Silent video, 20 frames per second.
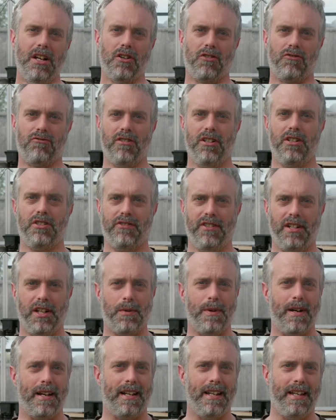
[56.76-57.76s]
grows really
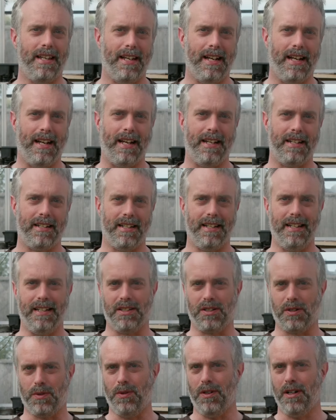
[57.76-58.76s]
quickly and
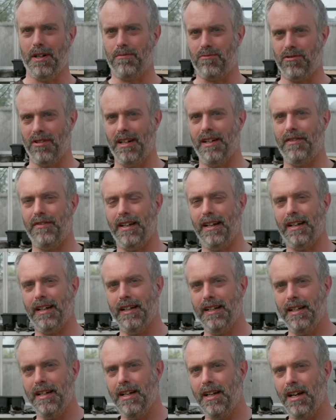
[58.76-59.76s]
is quite
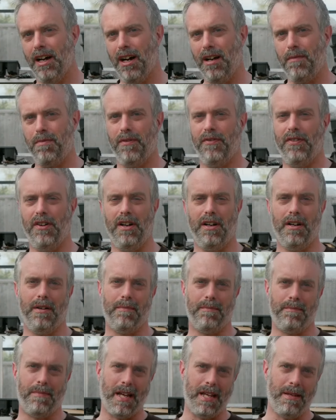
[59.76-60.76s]
prolific. I prefer
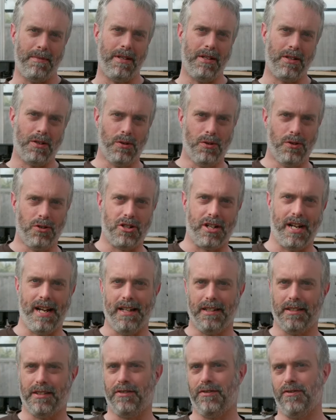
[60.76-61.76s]
baby
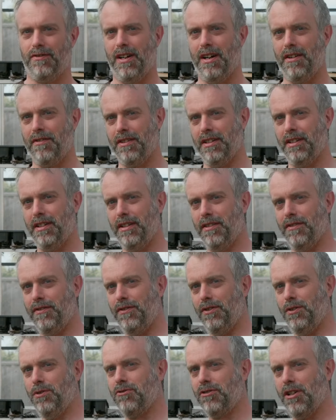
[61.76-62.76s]
courgettes rather than the
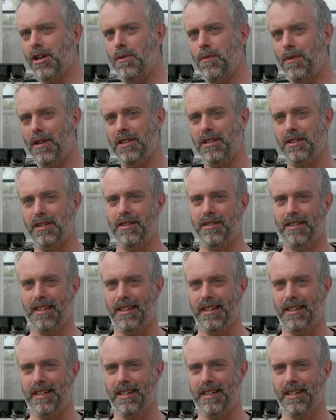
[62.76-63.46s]
full grown ones because